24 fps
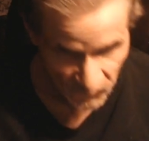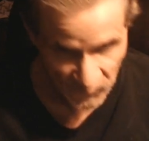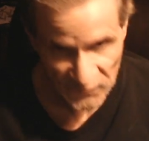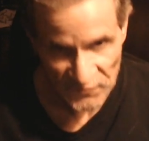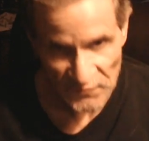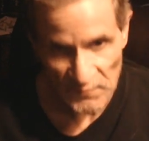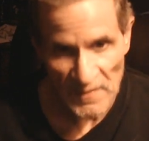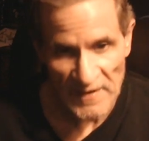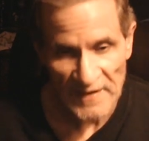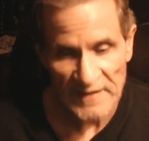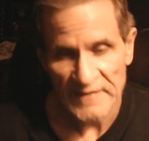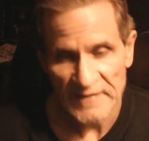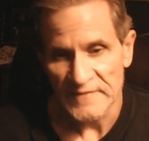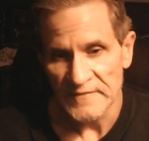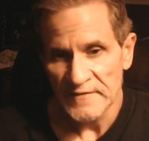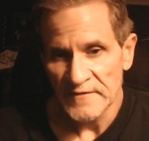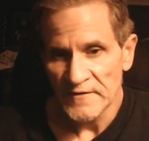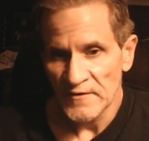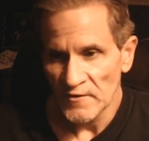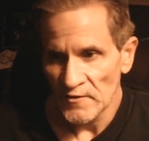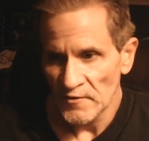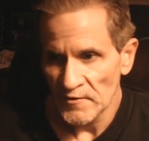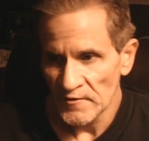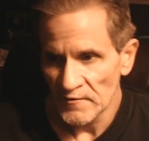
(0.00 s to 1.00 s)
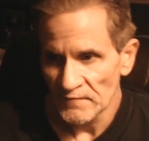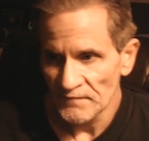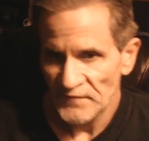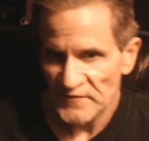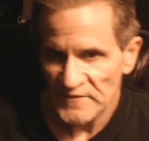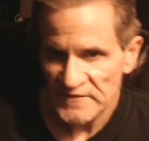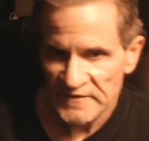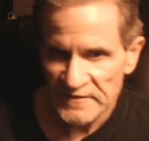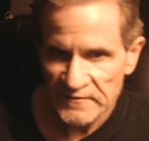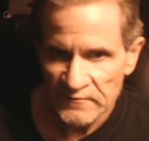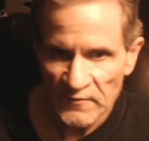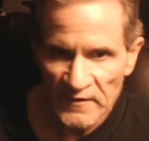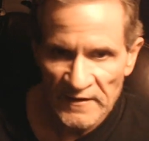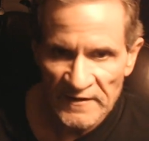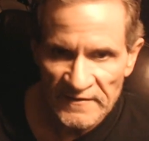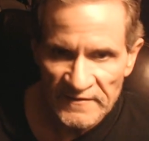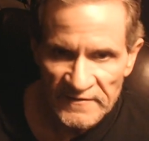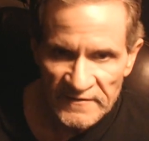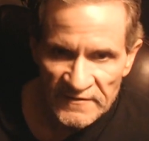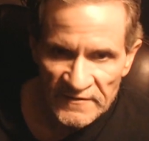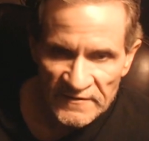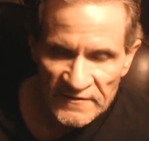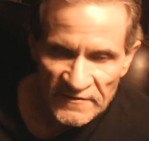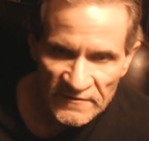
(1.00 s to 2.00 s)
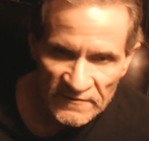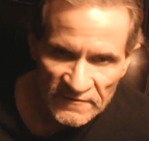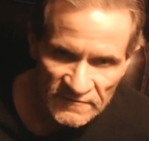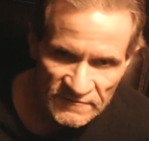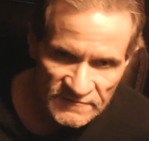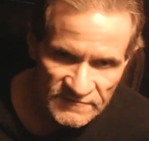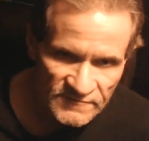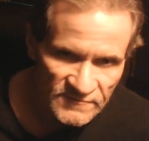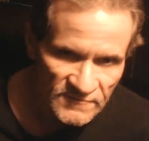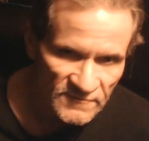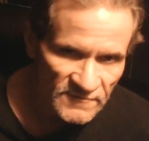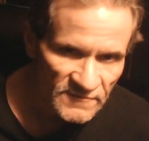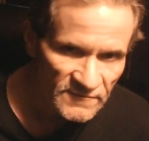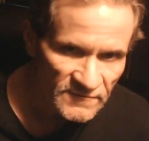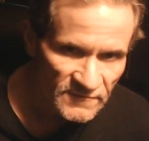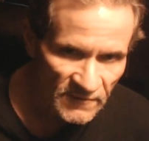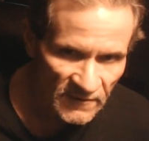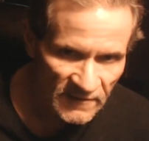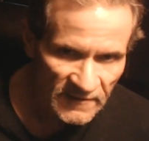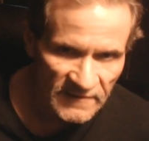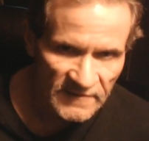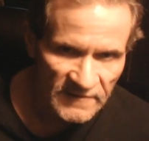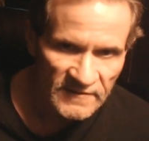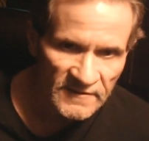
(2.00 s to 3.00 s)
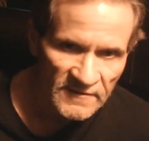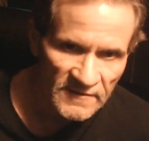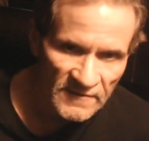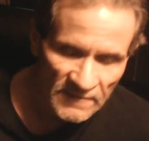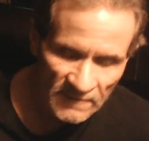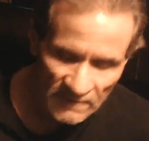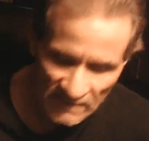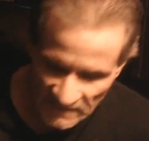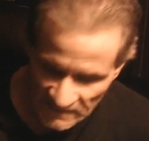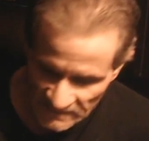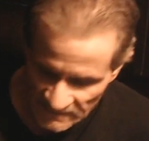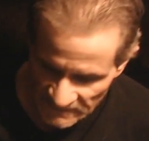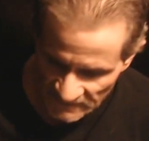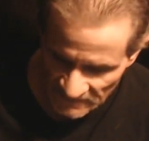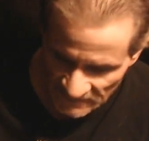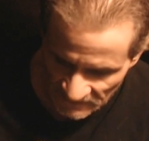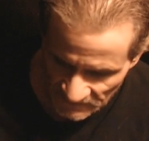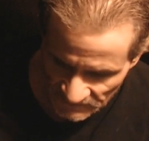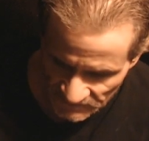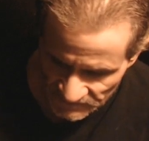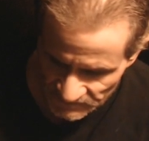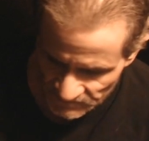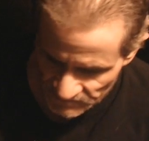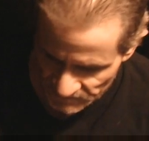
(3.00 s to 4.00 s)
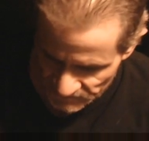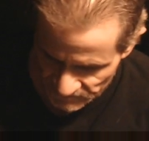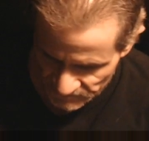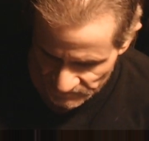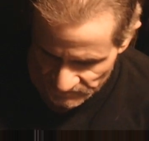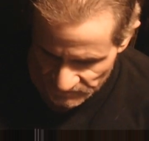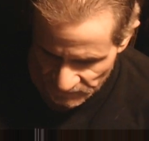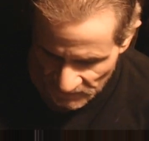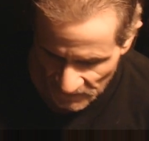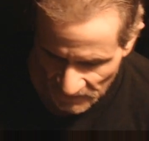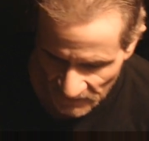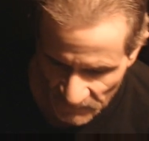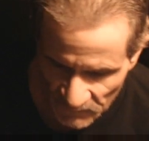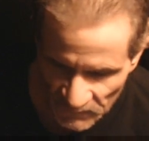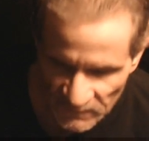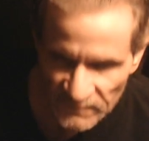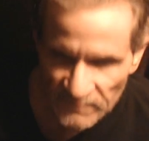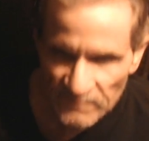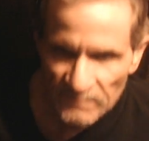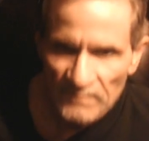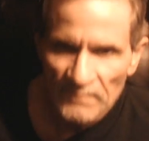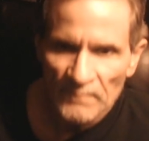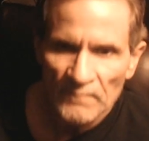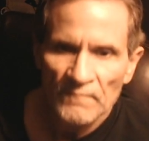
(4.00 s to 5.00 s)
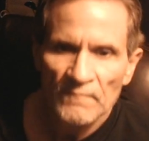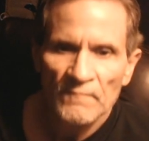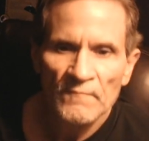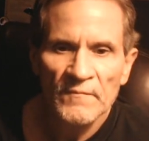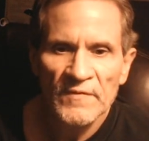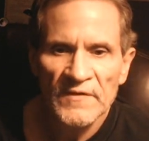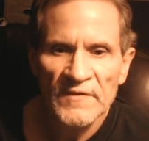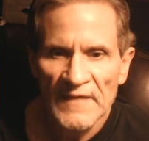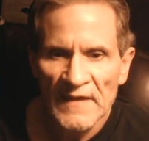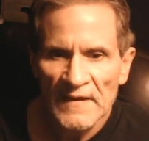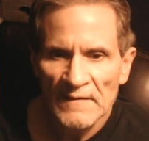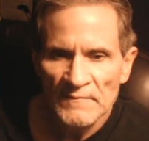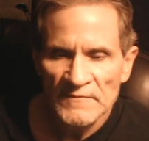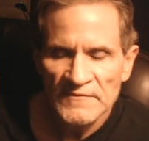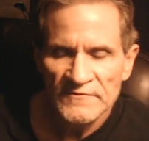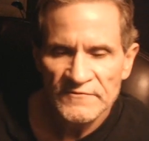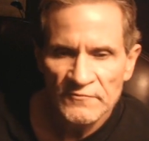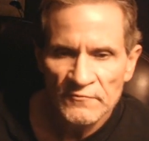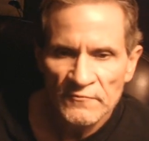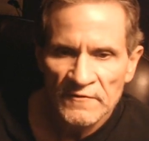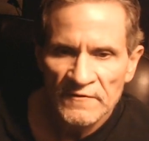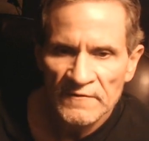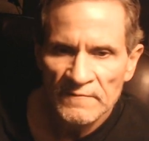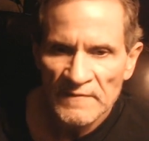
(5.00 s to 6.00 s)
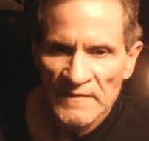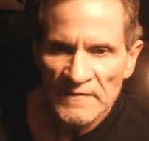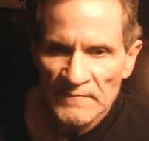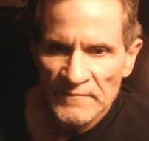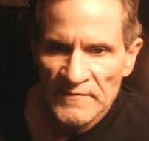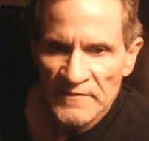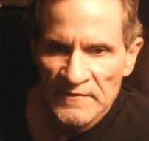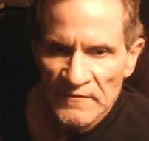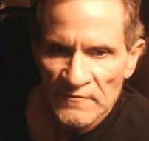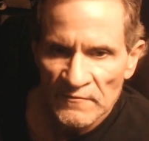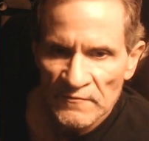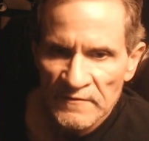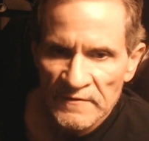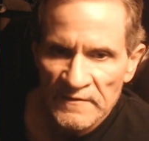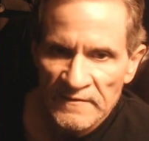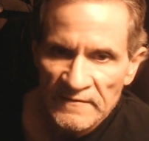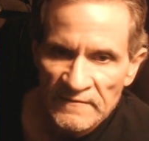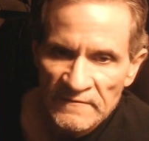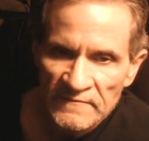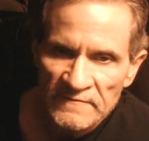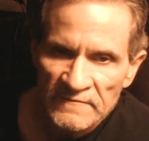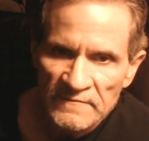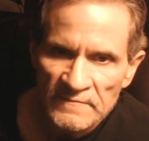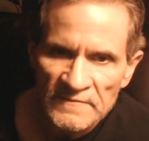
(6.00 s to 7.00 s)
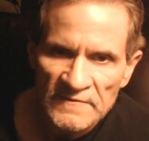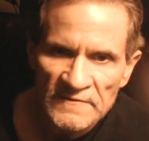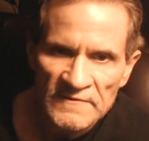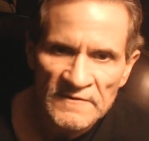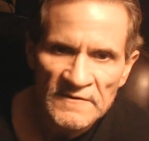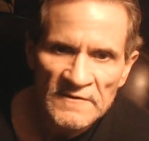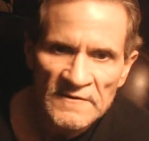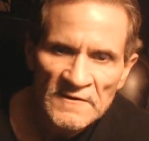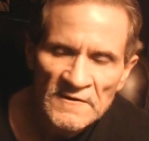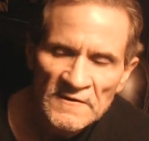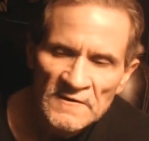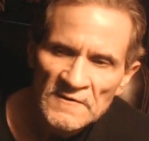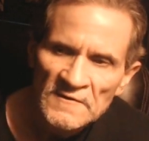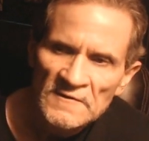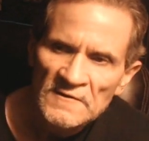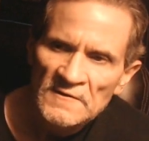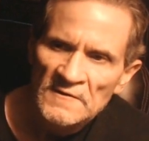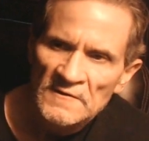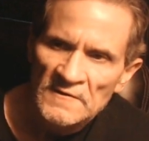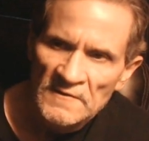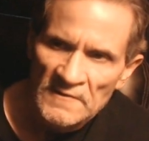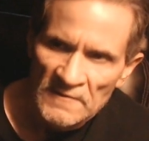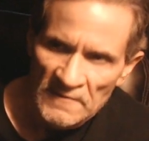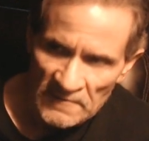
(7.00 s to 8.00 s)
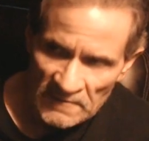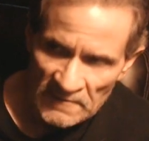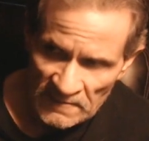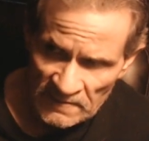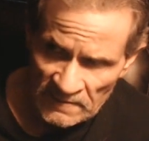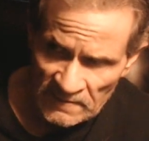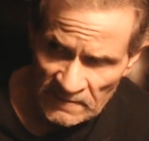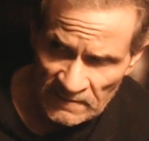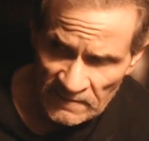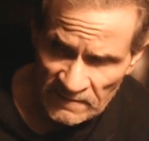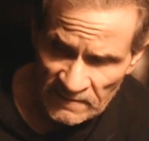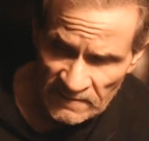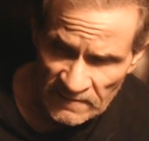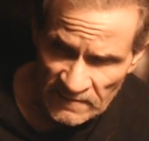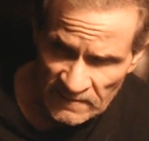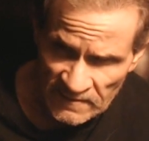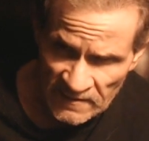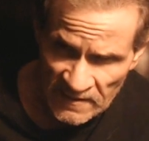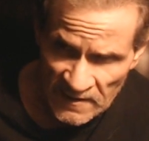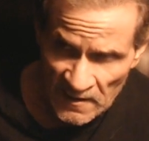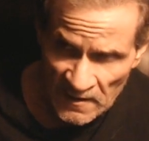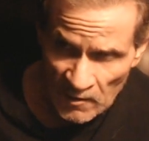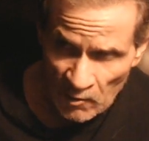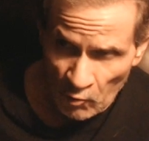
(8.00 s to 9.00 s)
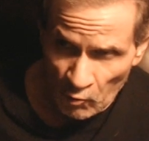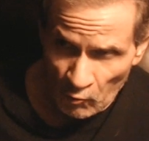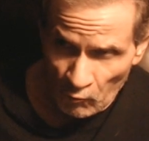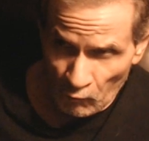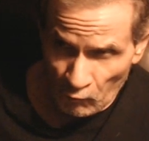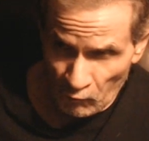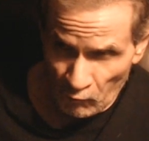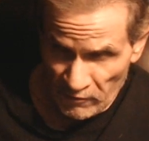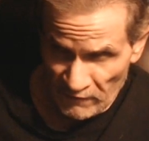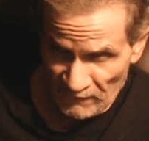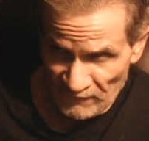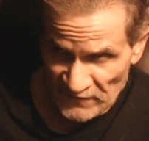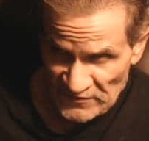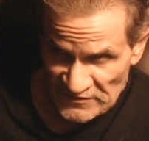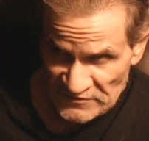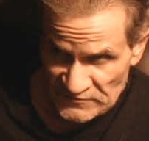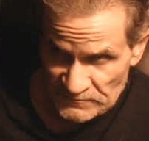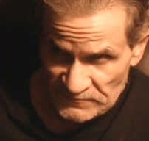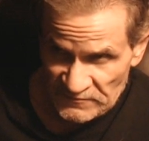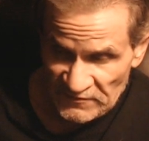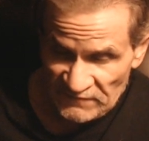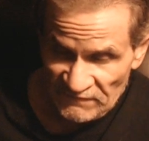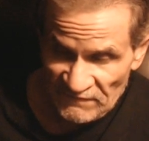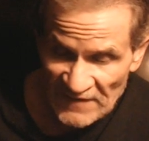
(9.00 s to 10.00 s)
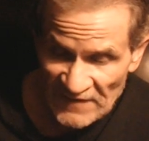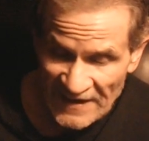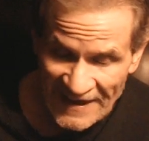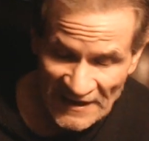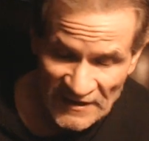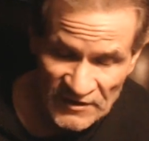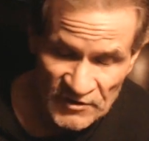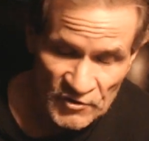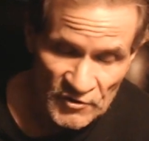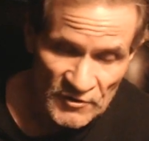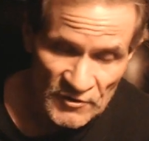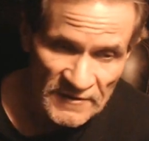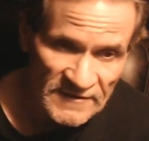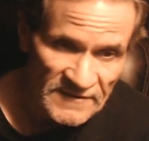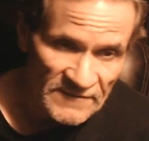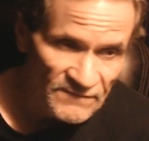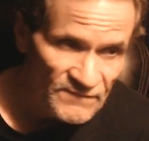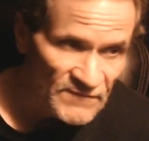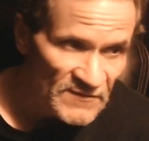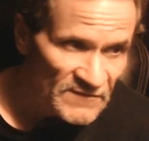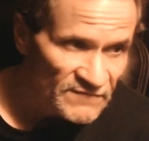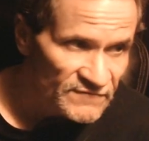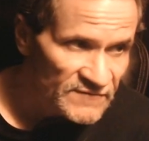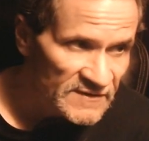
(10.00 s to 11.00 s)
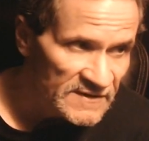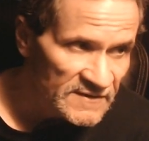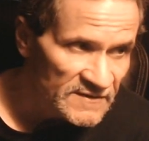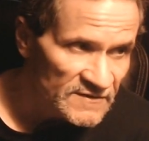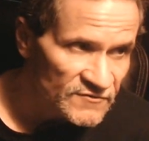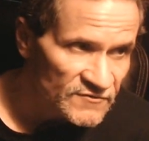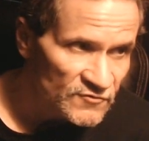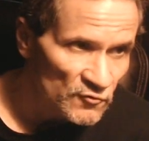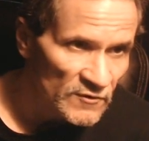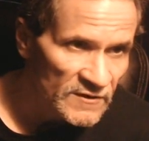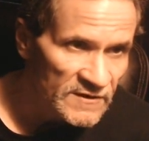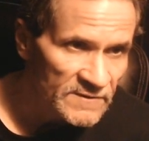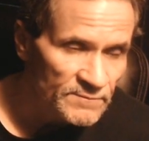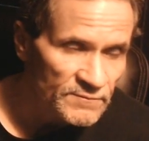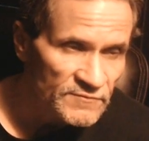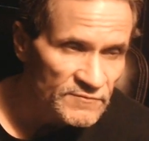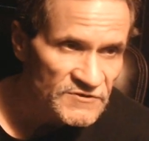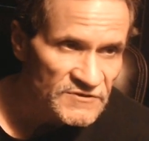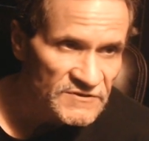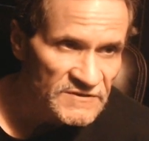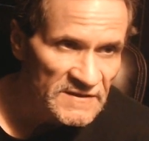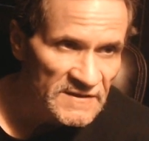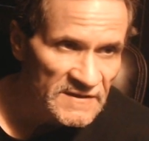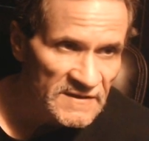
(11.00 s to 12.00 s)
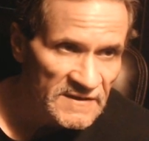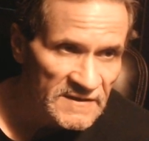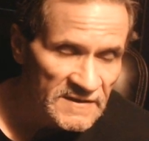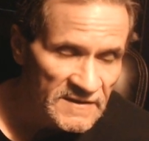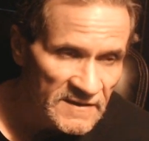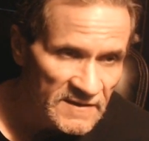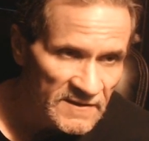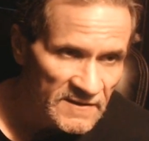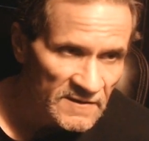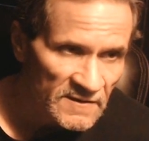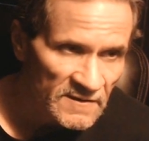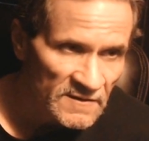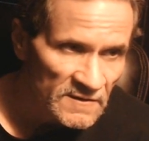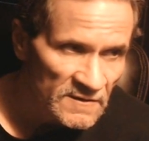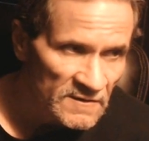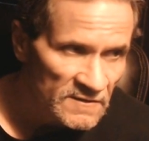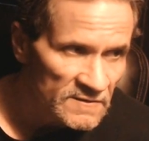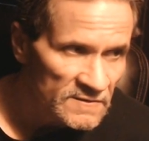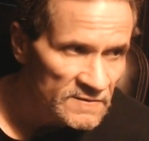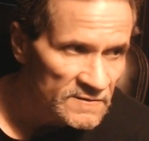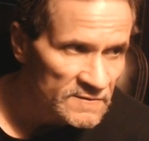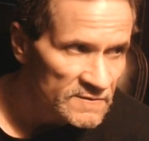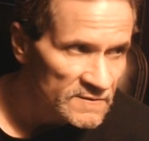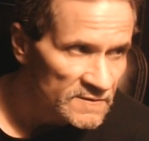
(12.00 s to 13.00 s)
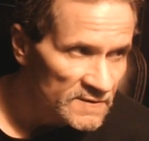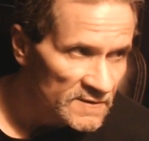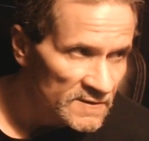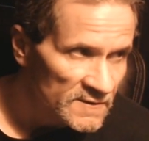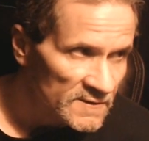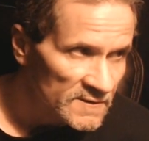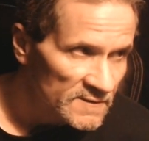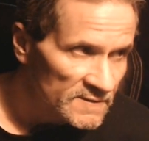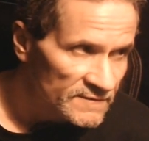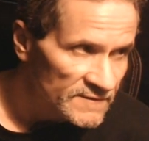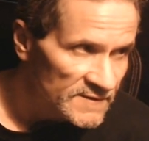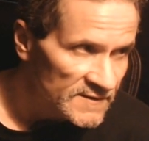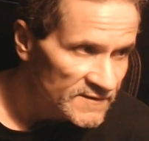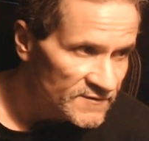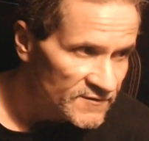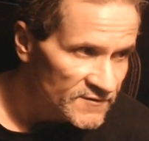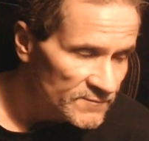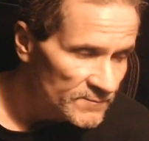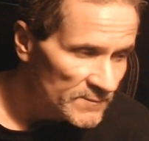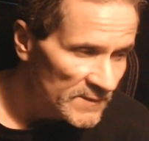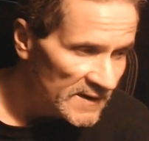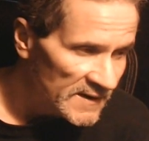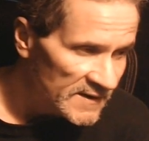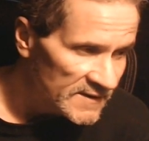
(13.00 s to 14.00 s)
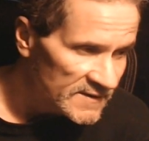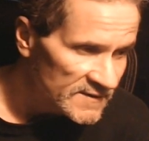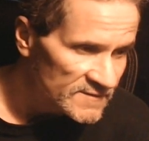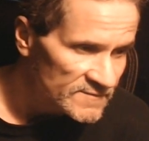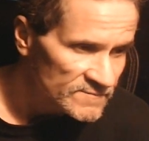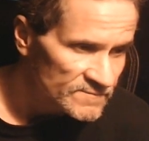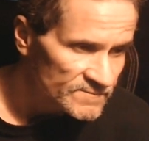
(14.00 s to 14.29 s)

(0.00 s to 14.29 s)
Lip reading: making, 150 grand a year or 200 grand a year right now, probably wouldn't be that much worried about Bitcoin either. But, you know, if it's devaluing at 15 to 20% a year, then you're making,